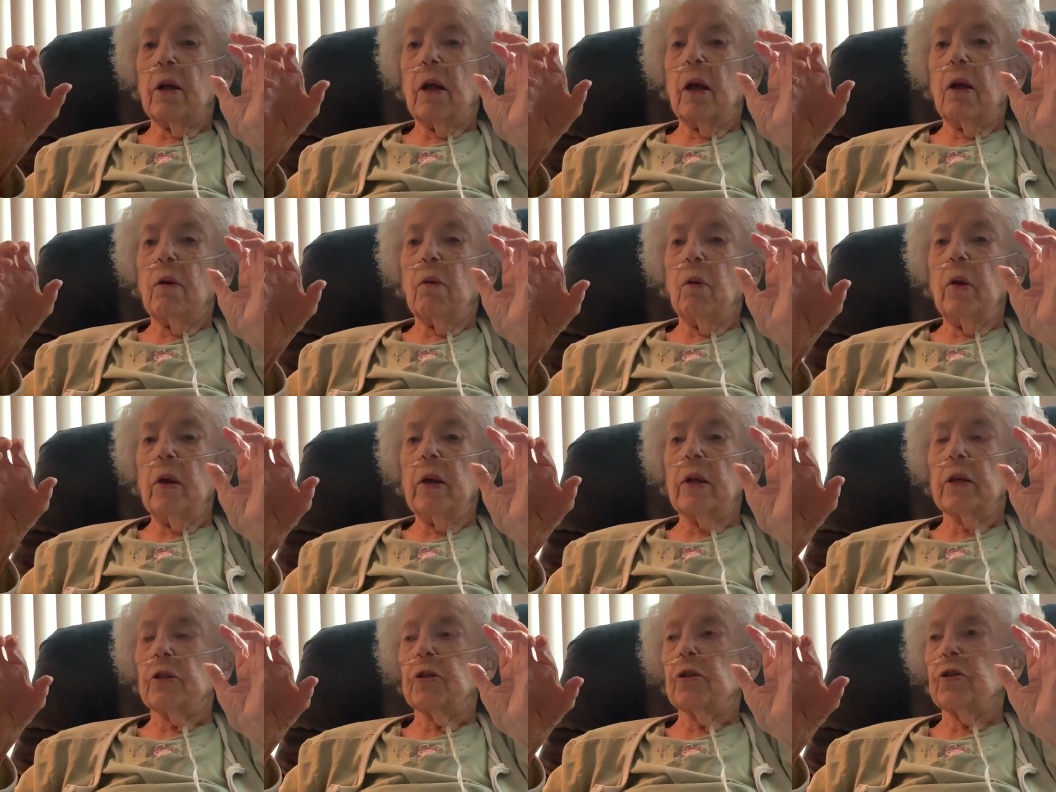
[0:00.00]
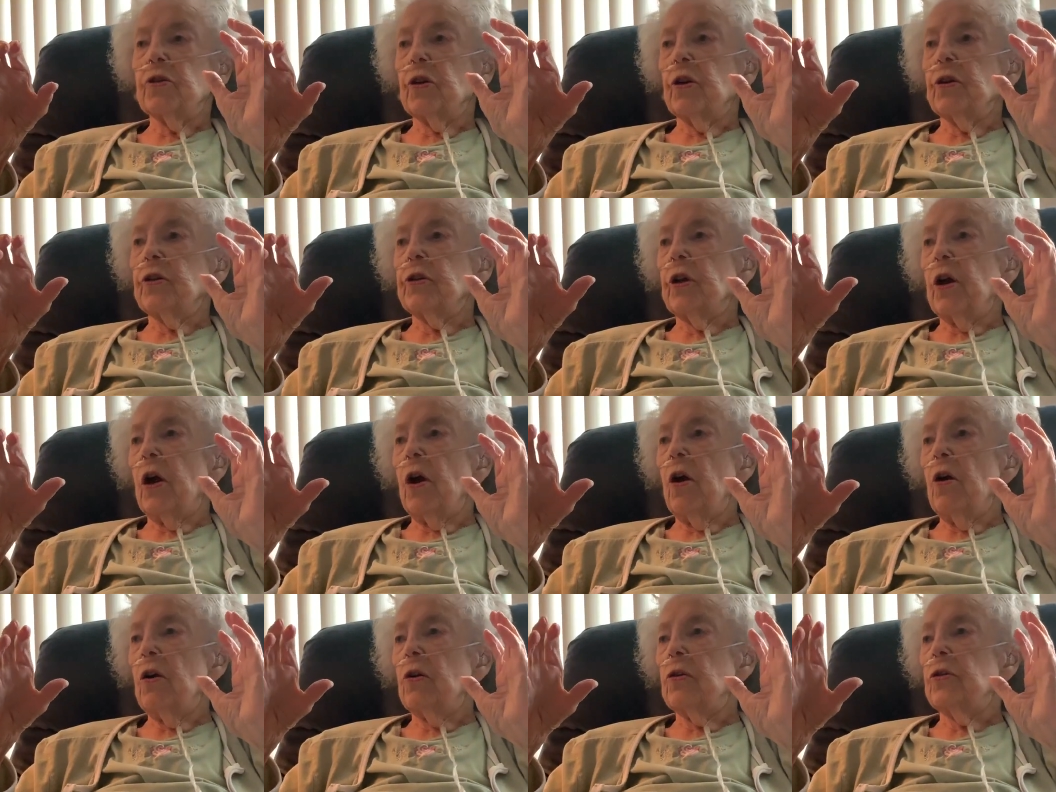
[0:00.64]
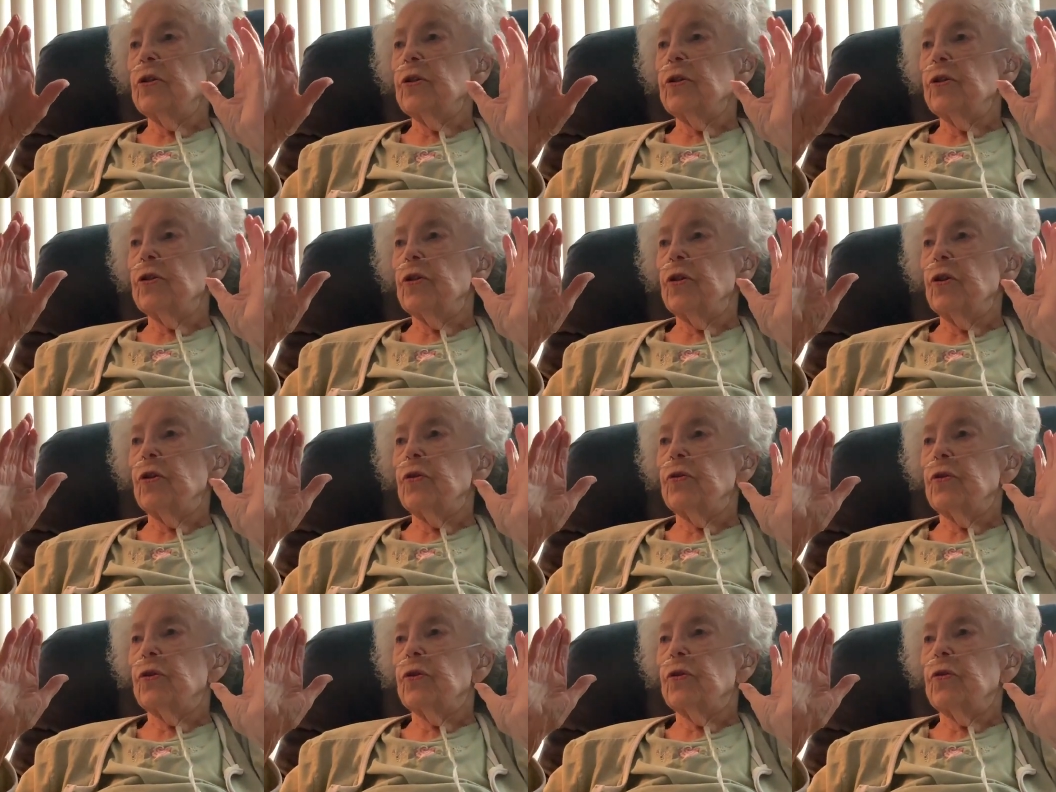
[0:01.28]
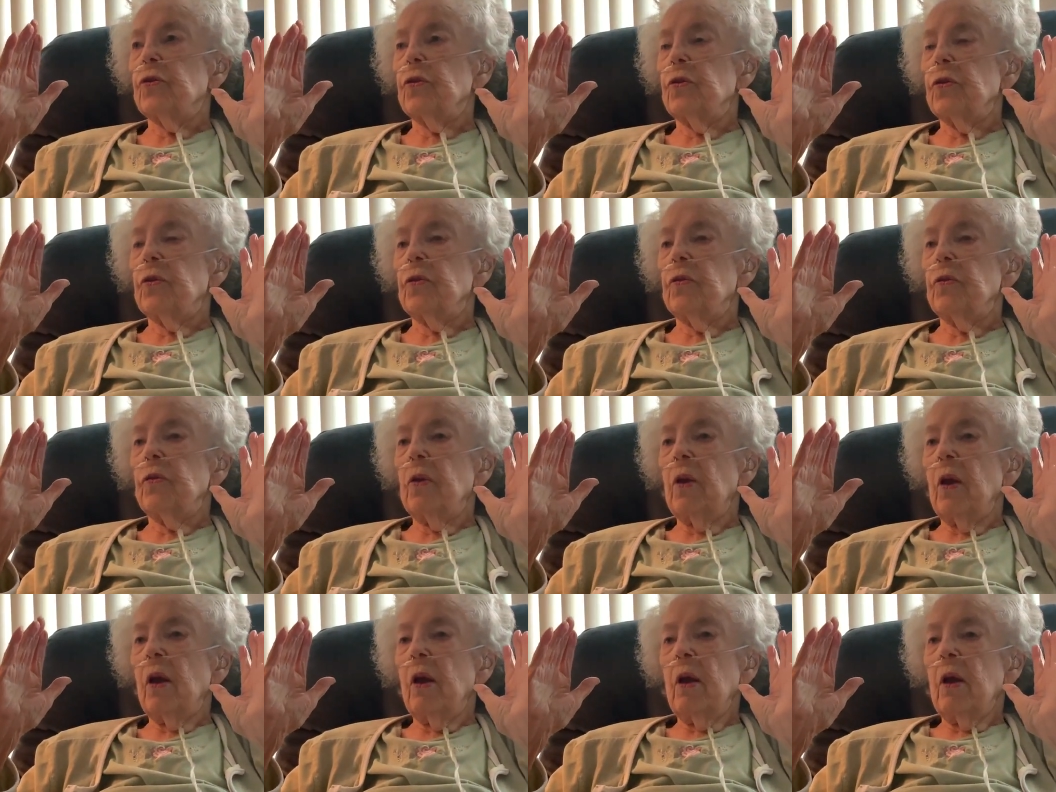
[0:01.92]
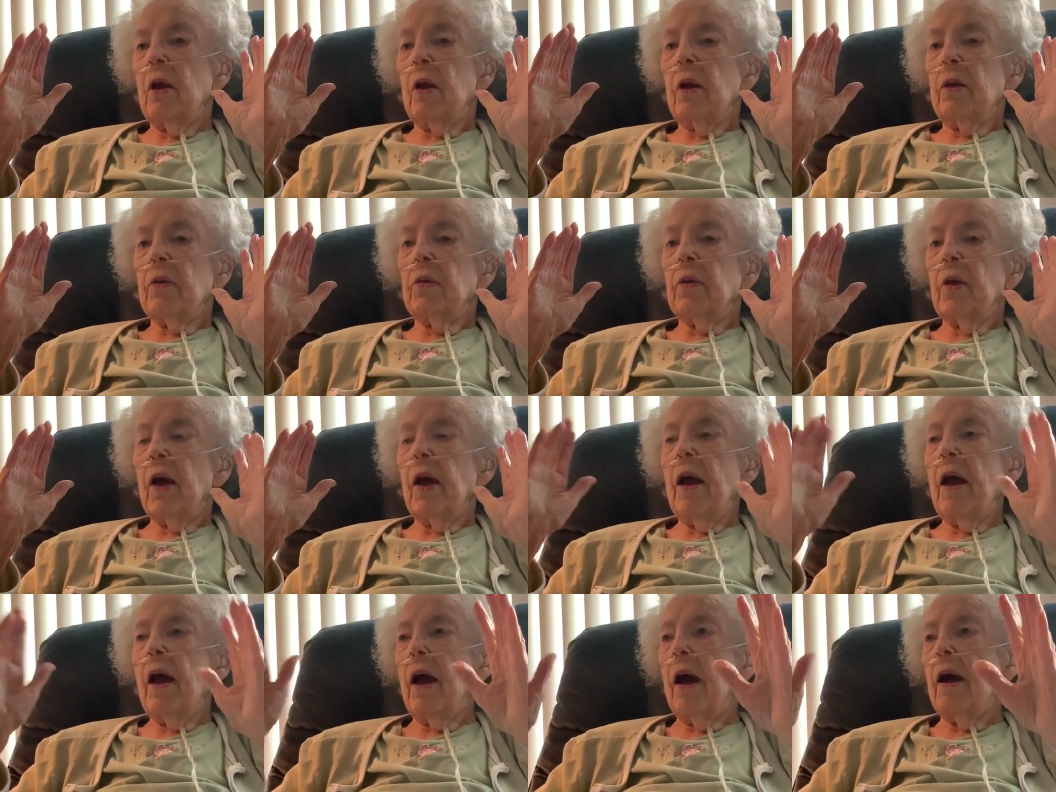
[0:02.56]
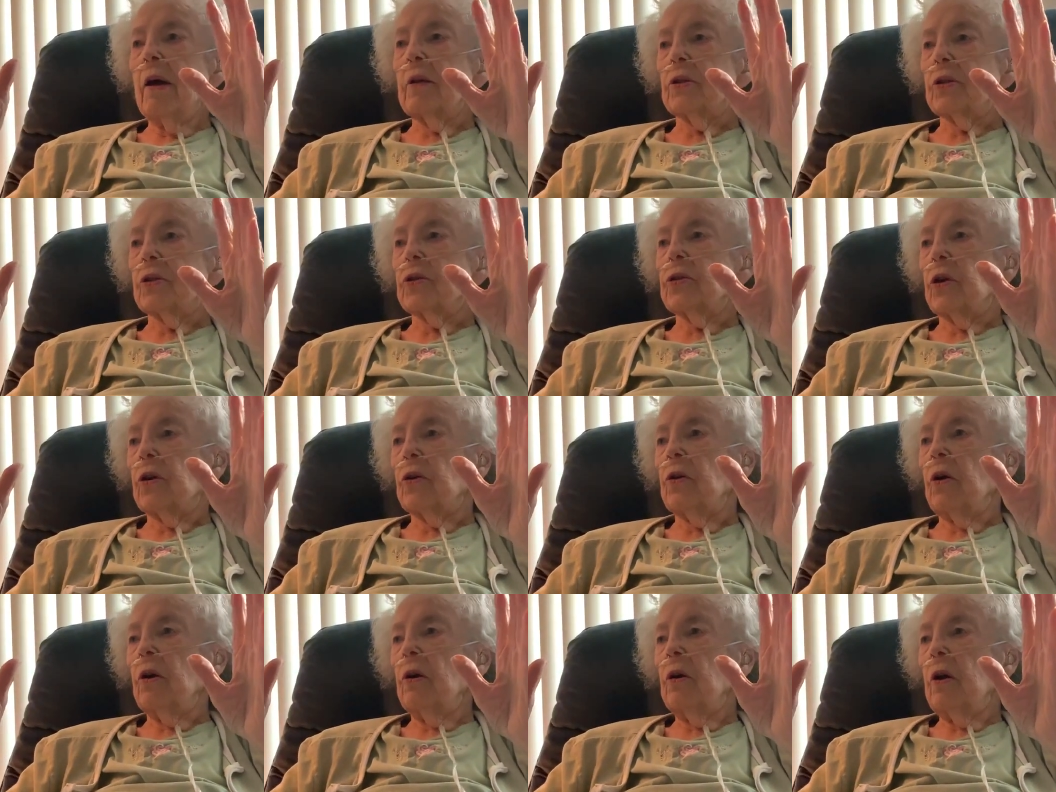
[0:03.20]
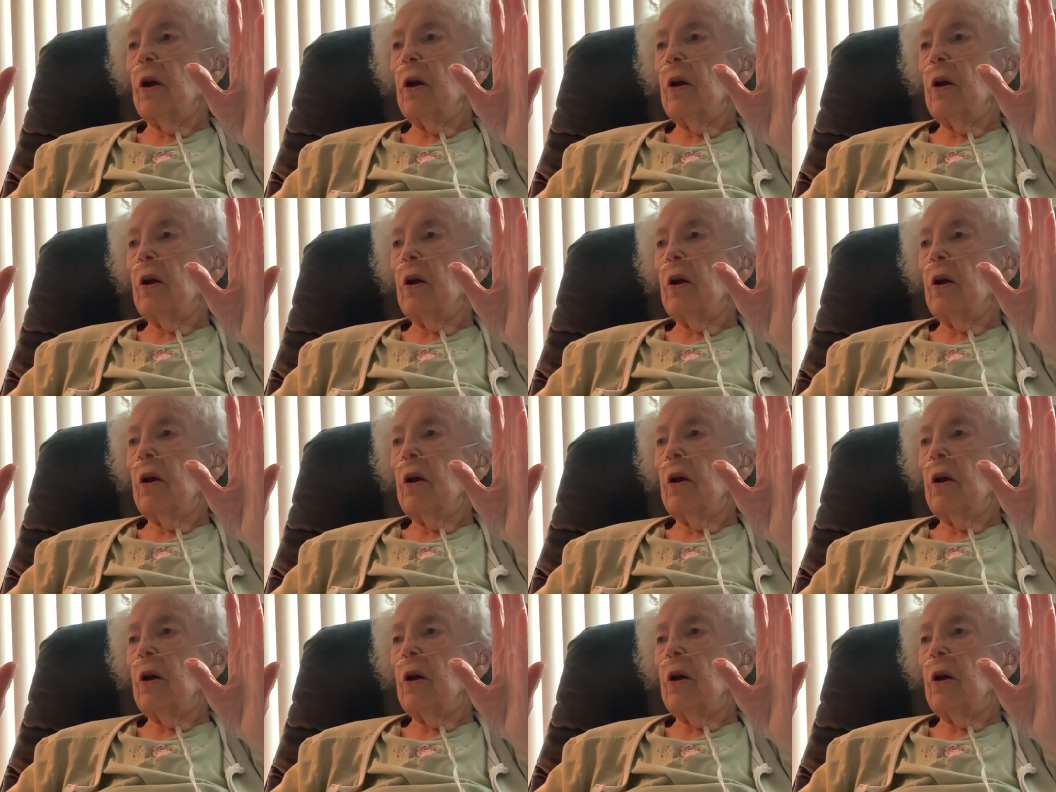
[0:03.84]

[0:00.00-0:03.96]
when it's your turn, shoot the howitzer,